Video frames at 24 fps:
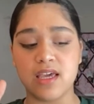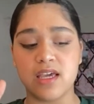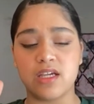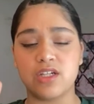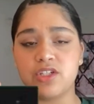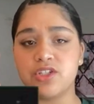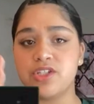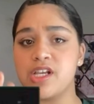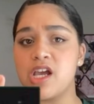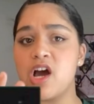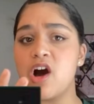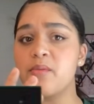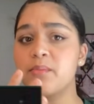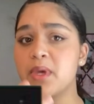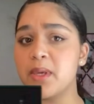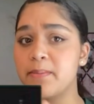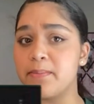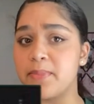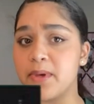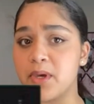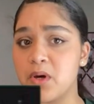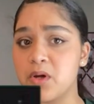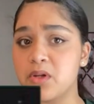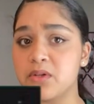She helped me
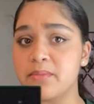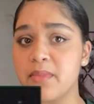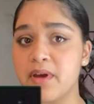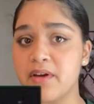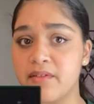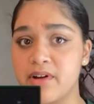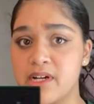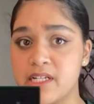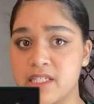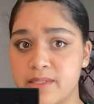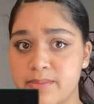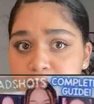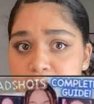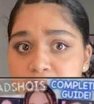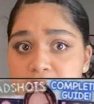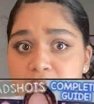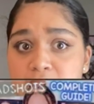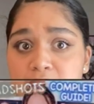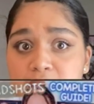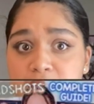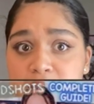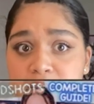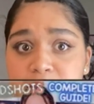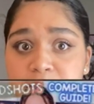build my resume
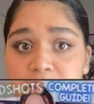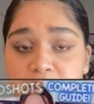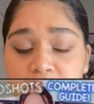and my